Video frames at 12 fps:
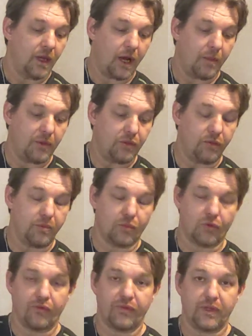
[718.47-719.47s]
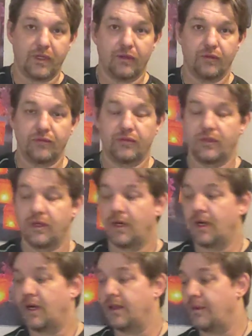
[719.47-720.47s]
I'll be doing more videos
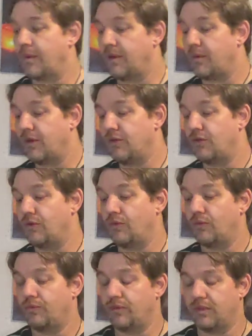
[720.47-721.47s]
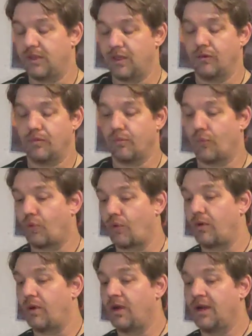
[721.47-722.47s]
that may deal with
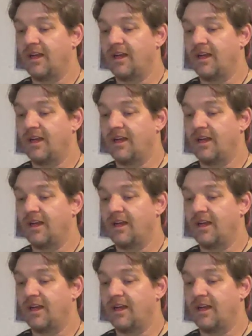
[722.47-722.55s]
more